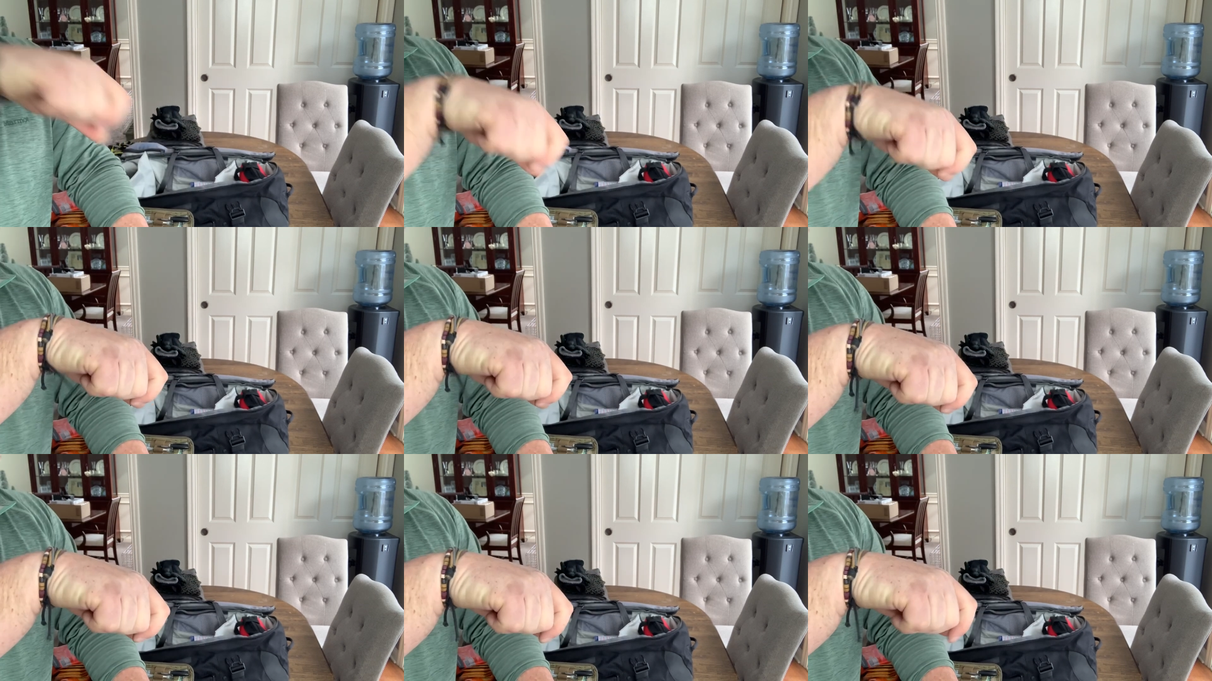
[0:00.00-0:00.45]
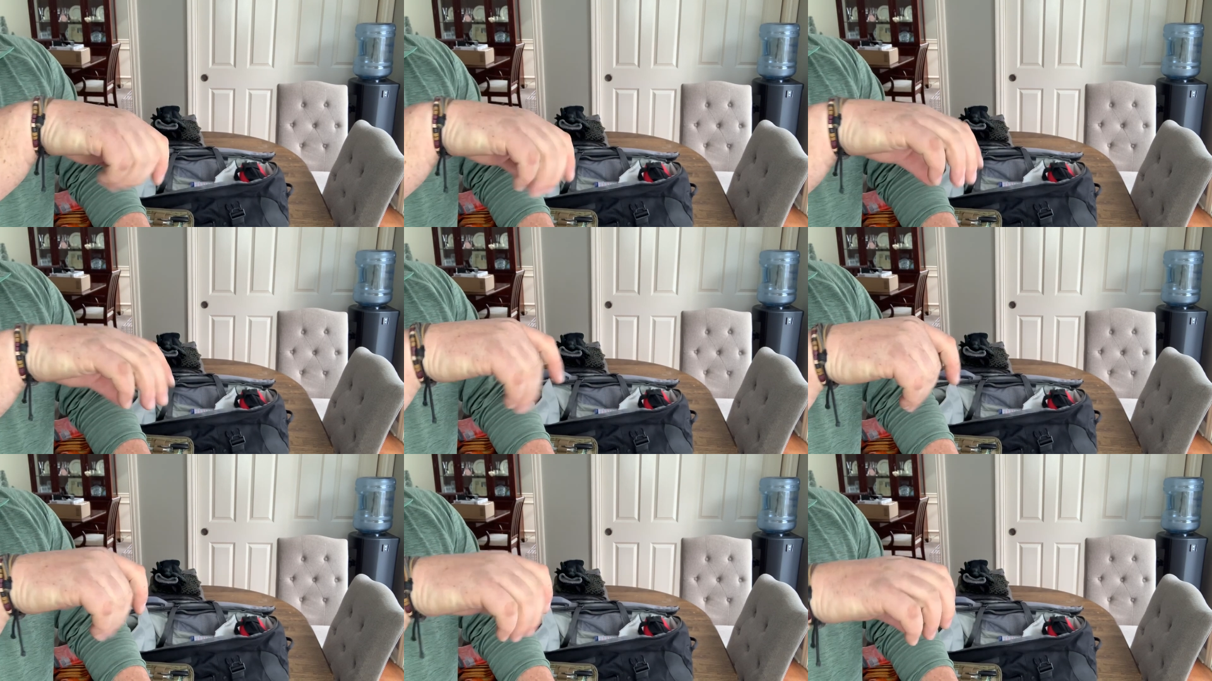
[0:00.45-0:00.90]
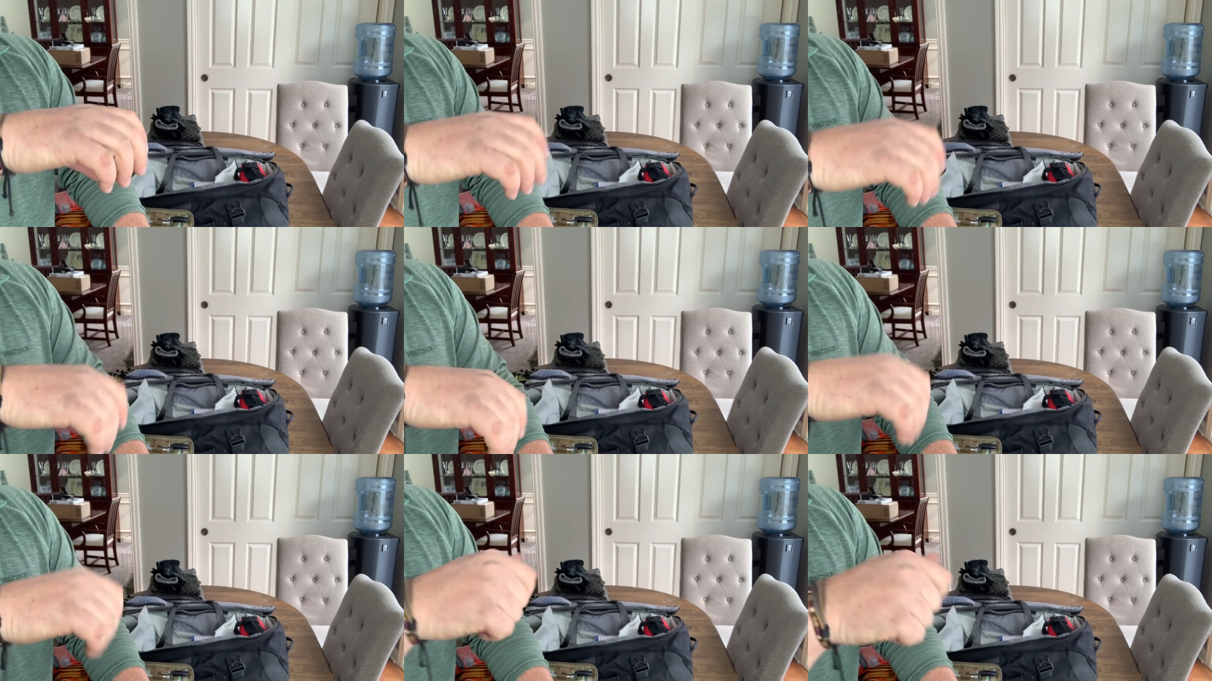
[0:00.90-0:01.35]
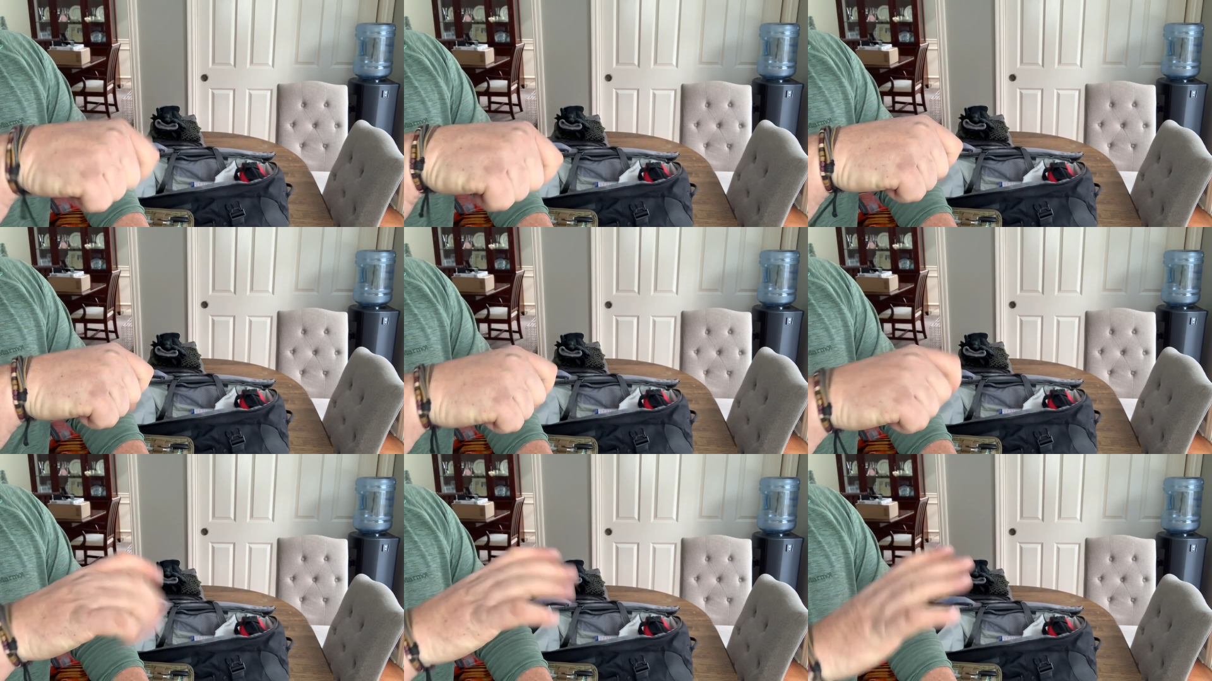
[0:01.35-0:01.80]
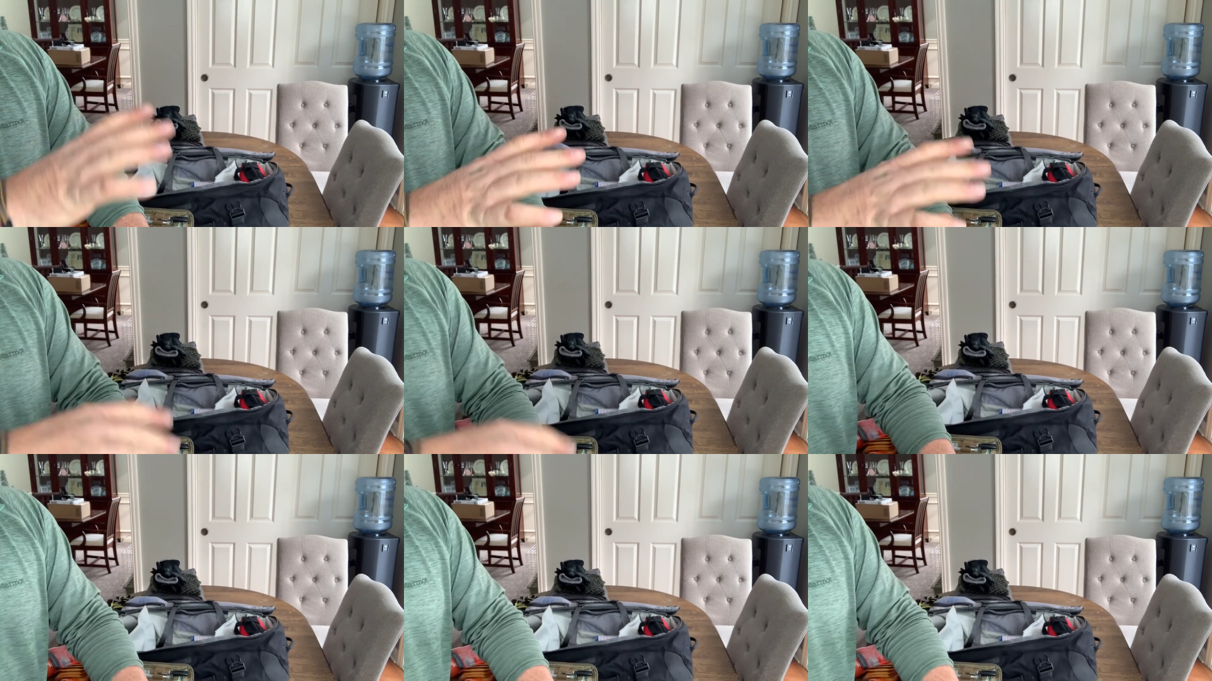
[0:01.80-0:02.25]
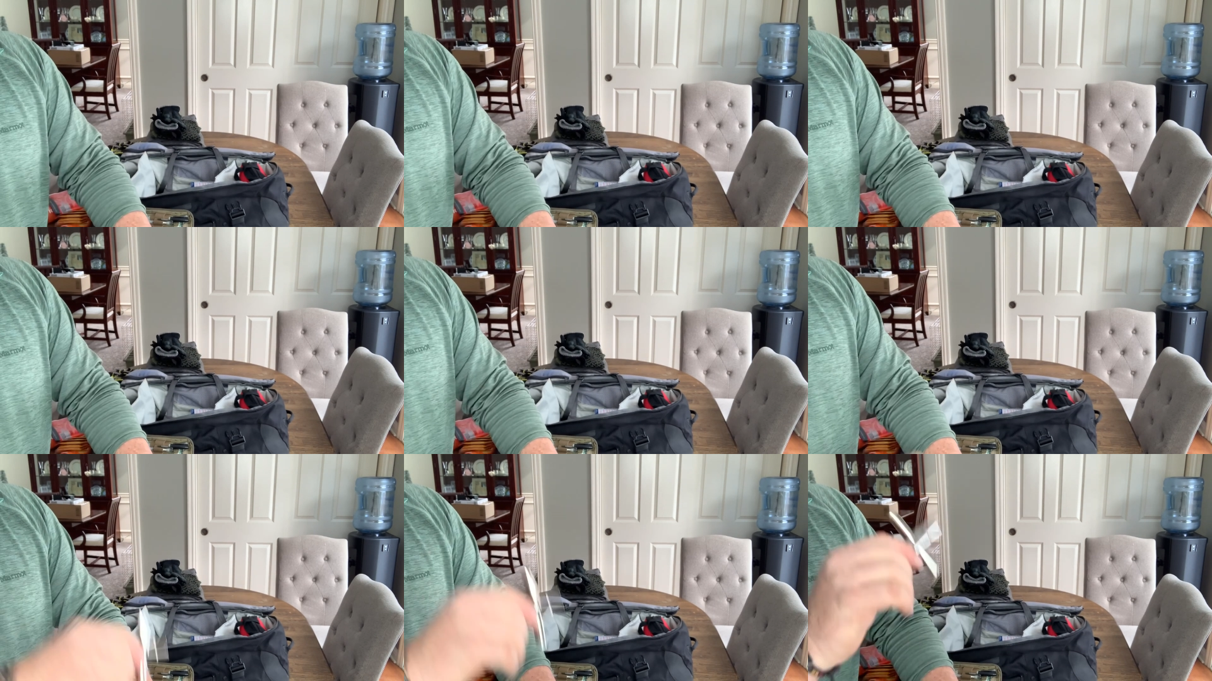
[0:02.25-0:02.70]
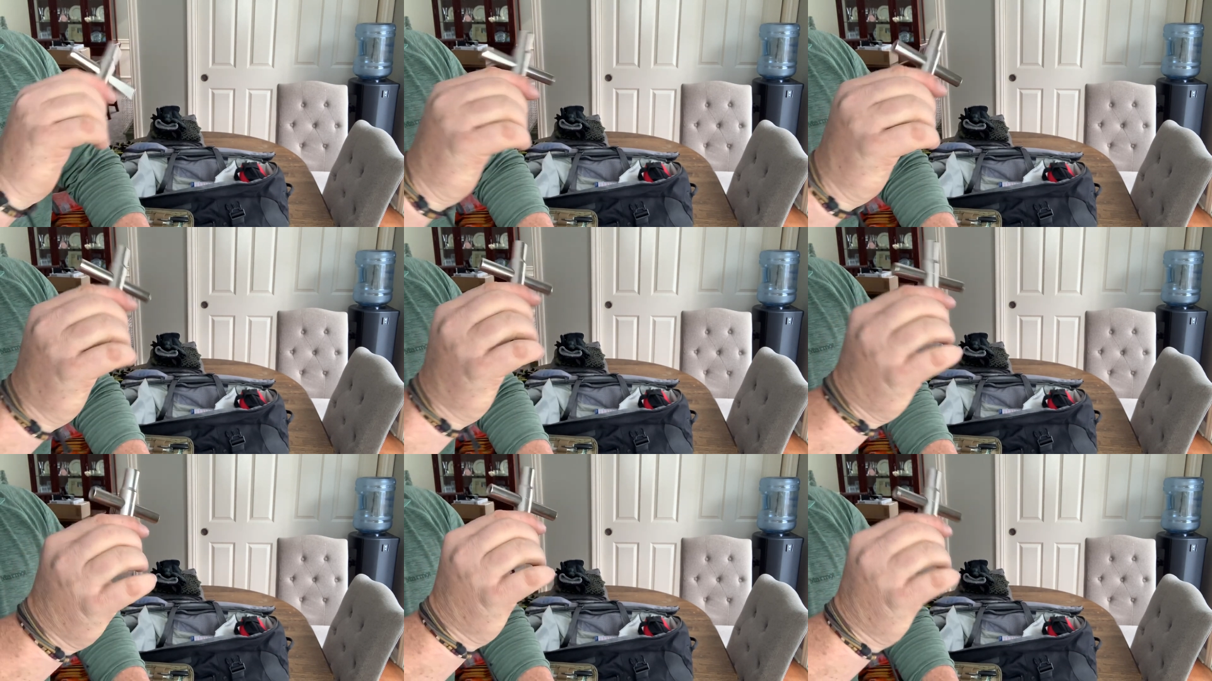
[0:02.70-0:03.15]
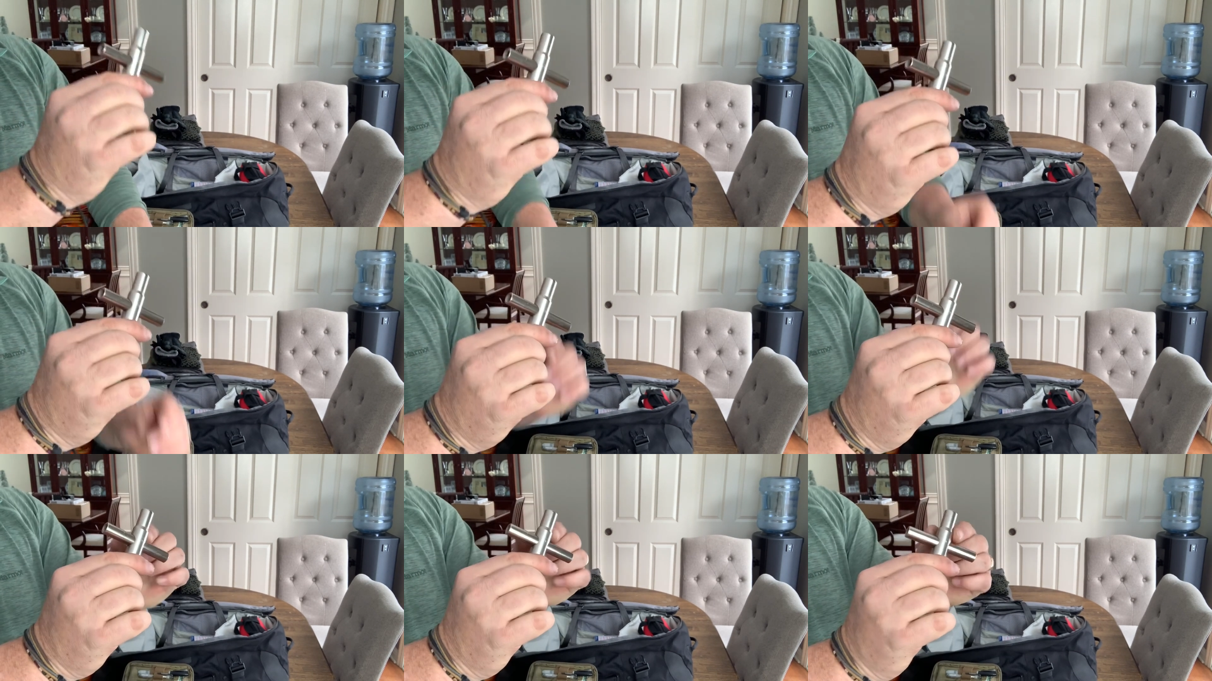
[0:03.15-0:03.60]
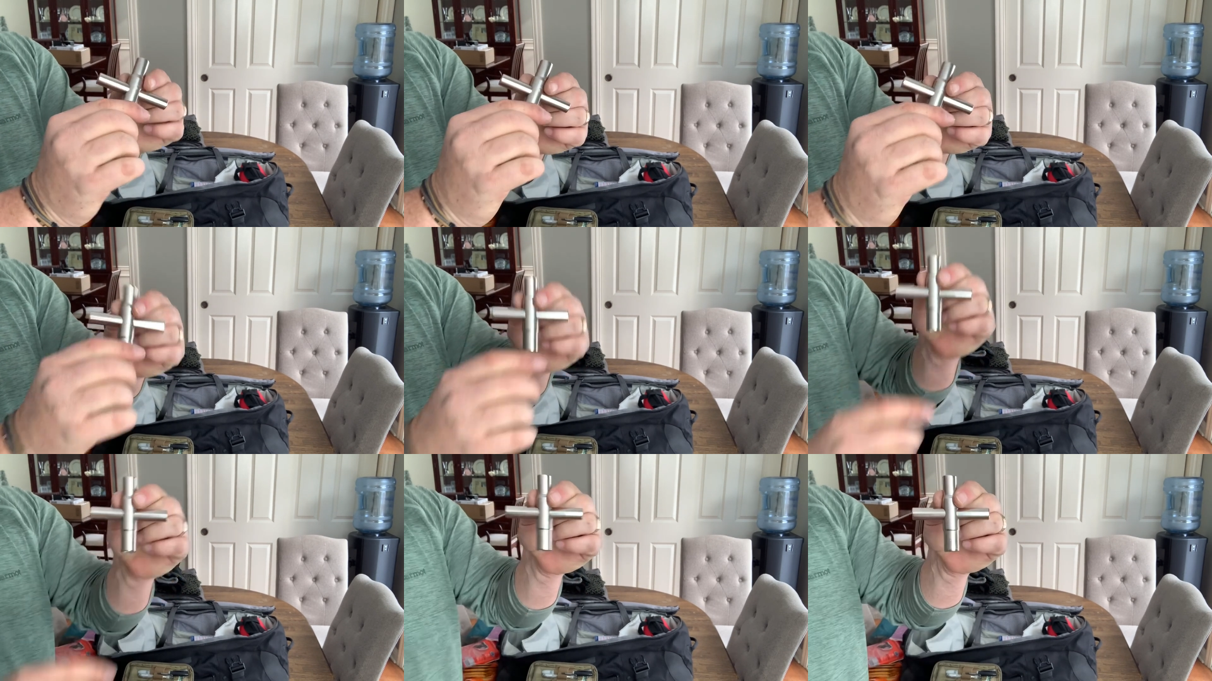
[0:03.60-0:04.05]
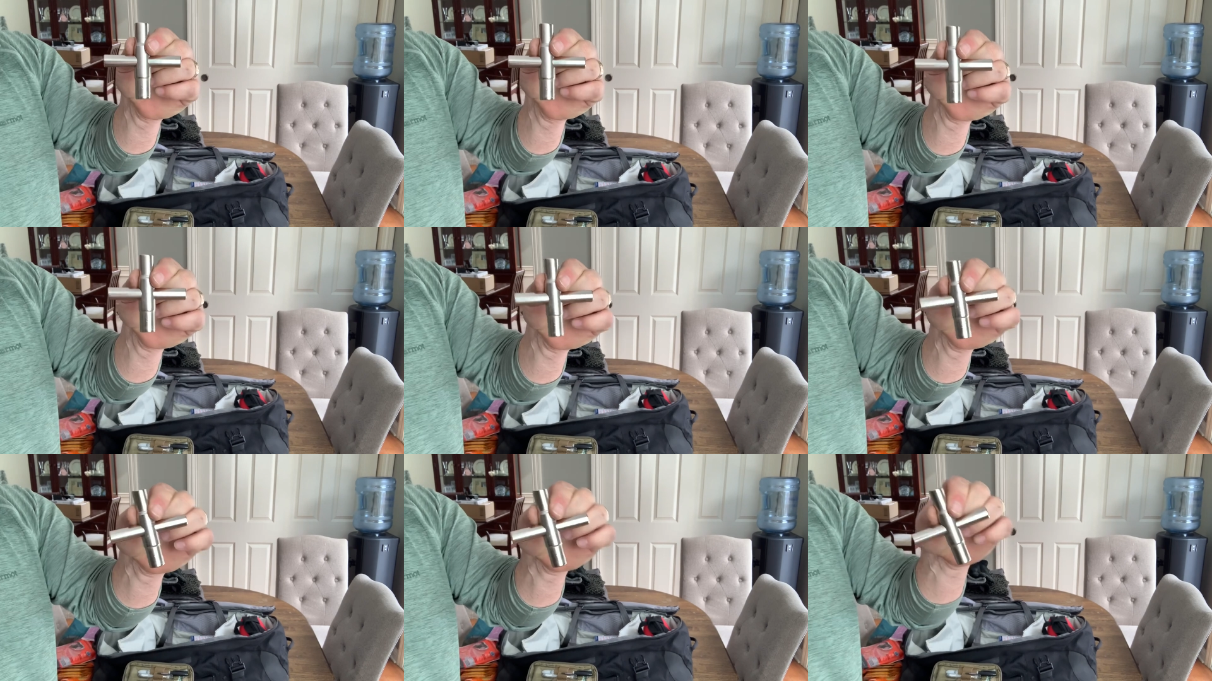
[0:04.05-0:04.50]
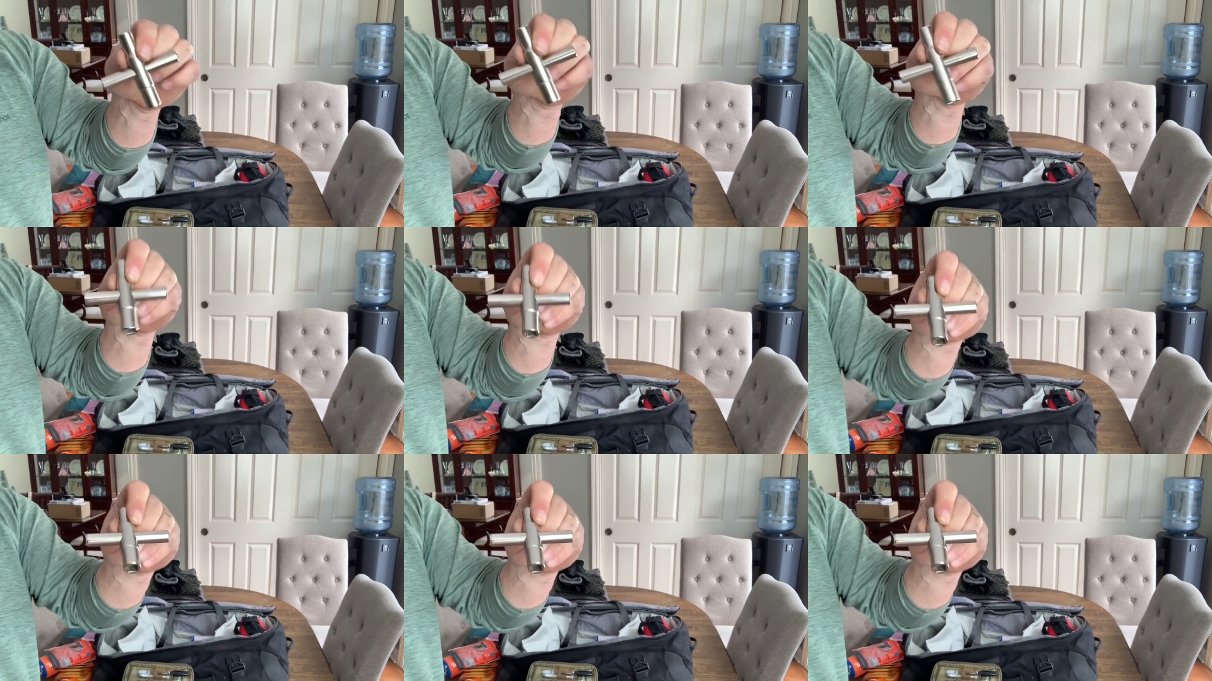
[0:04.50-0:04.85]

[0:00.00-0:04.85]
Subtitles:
No face is visible, so there are no lips to read.